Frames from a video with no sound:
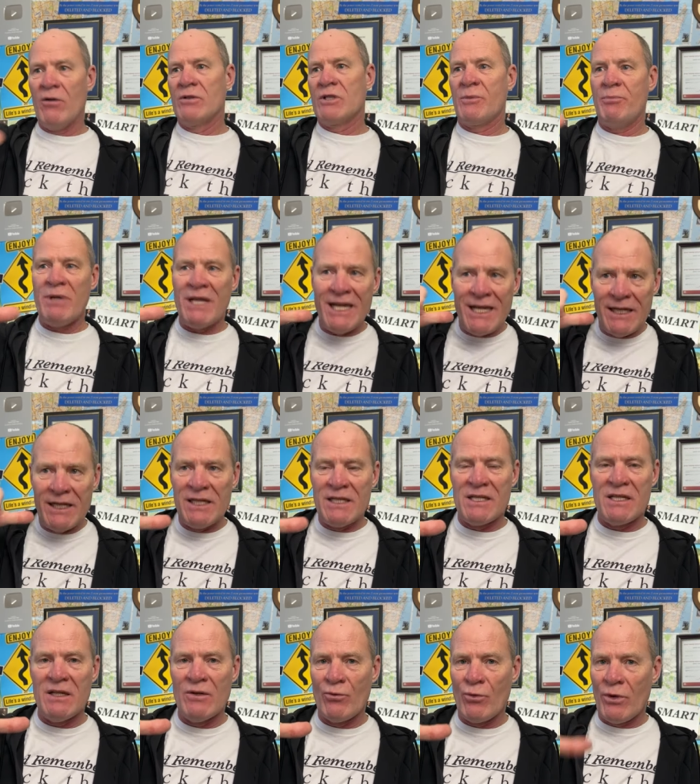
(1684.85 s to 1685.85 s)
speed is
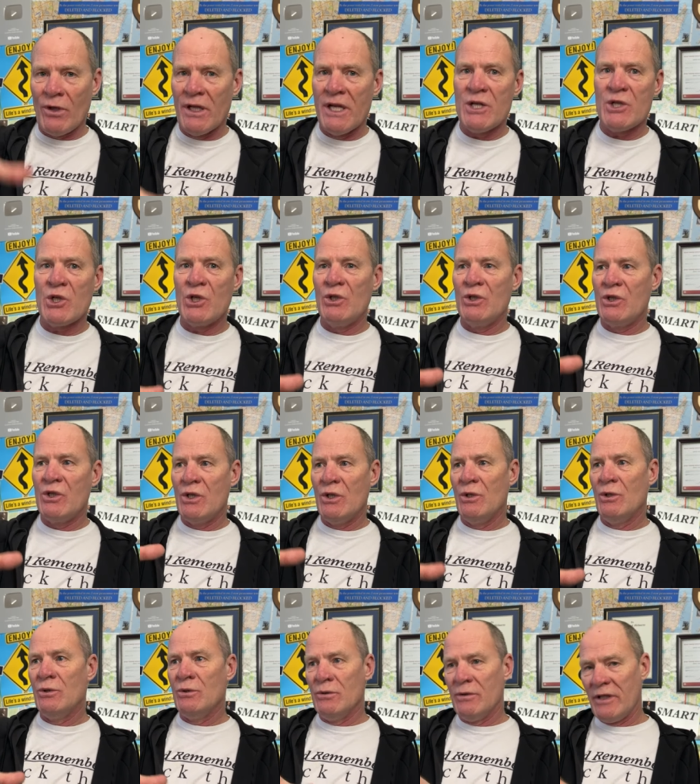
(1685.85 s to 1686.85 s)
in relation
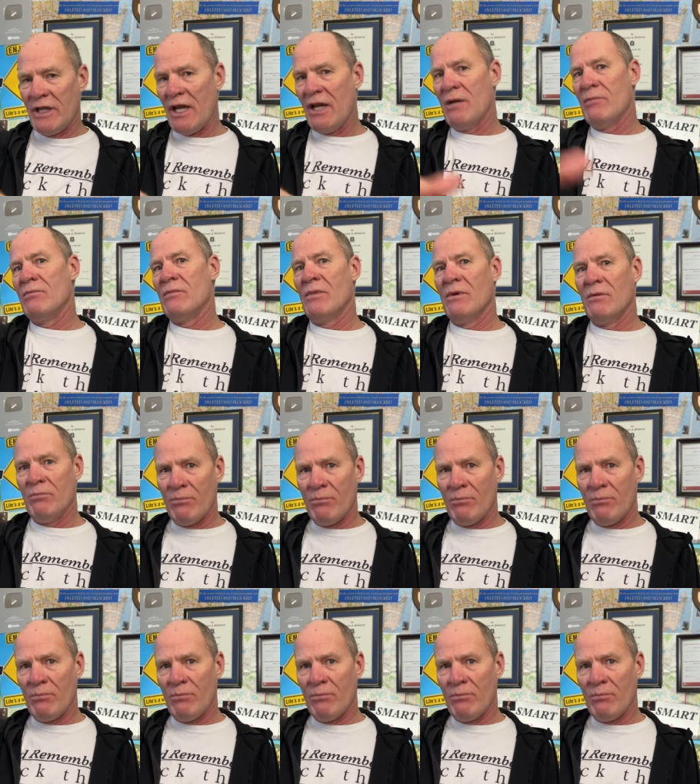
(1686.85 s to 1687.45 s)
to them